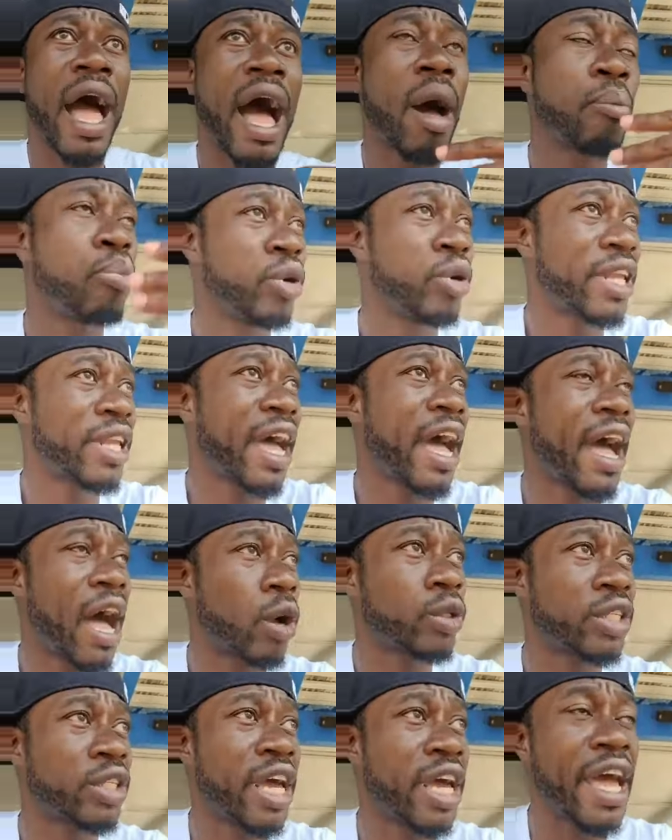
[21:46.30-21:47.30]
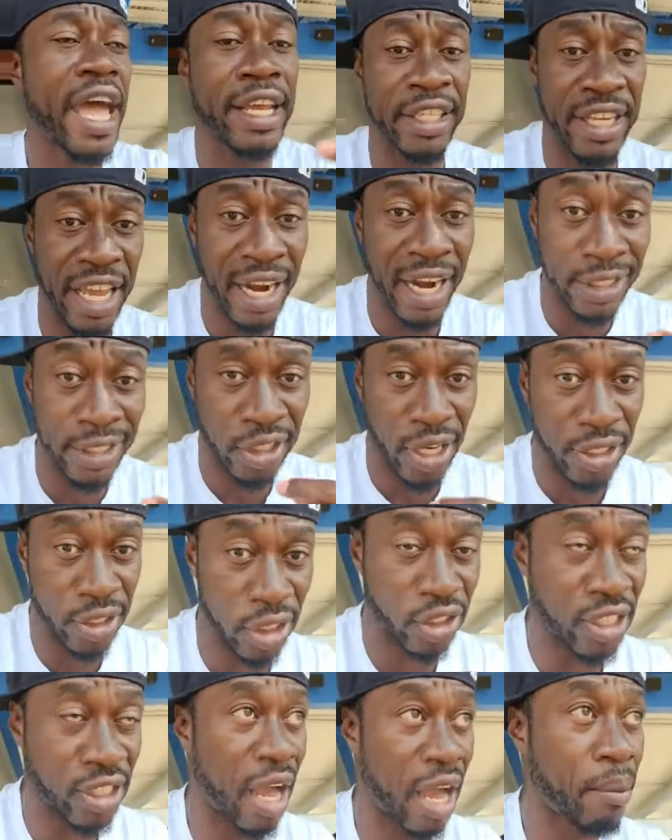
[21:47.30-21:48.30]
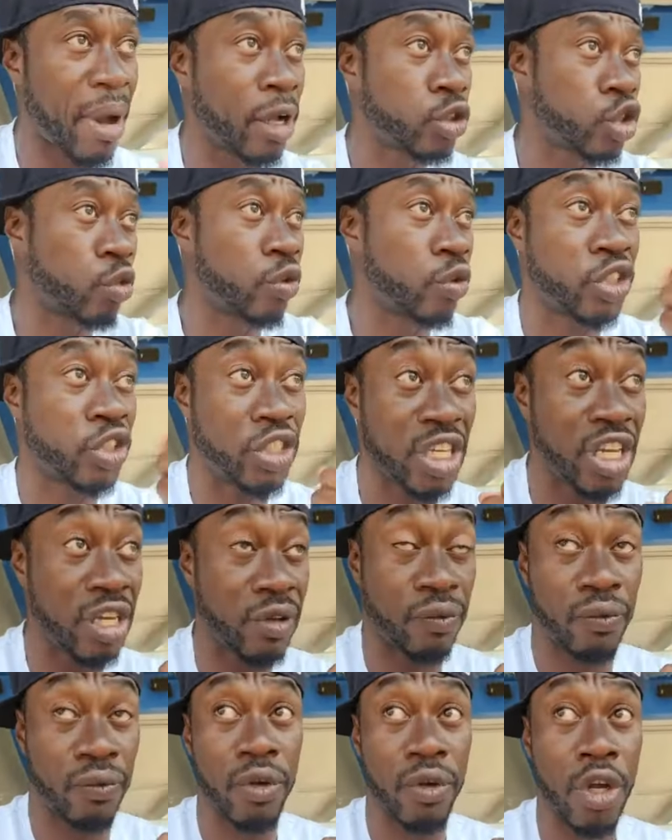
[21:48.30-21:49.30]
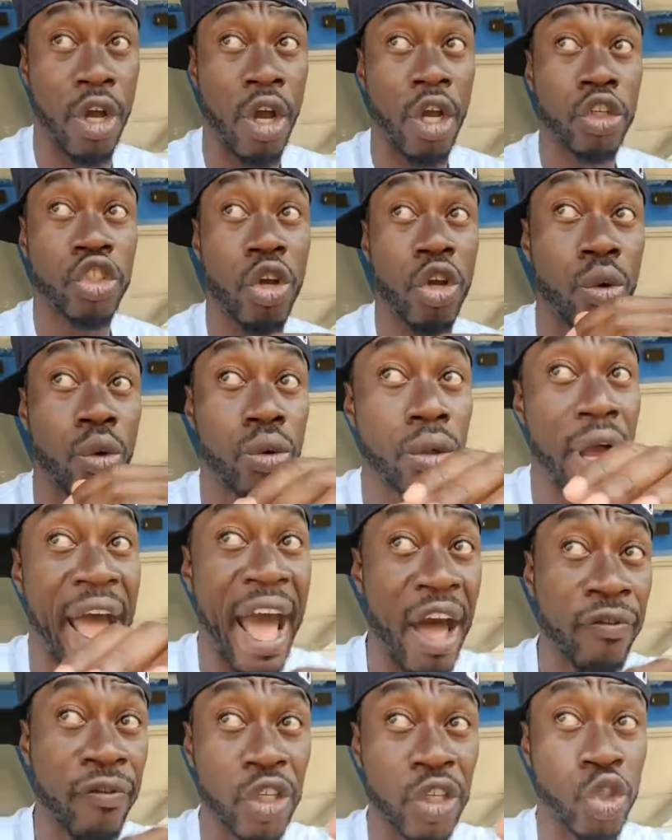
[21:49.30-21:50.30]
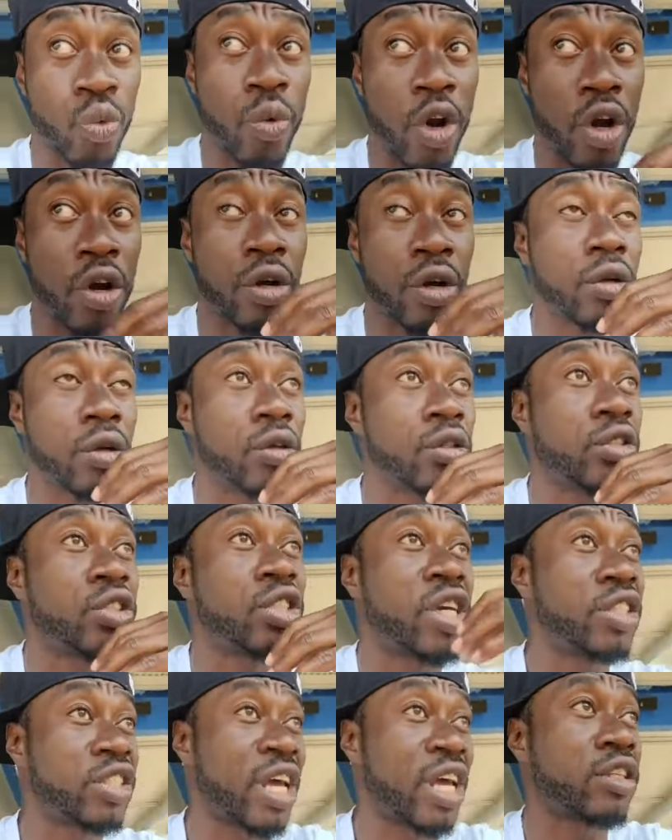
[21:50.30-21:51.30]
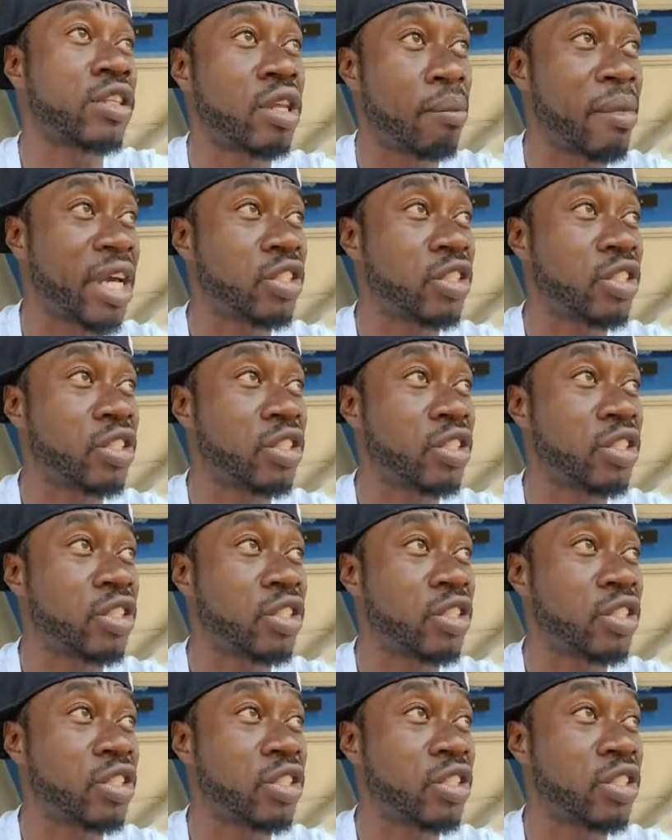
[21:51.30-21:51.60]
I put that out there and then I take the time out to receive. So half this world sends out the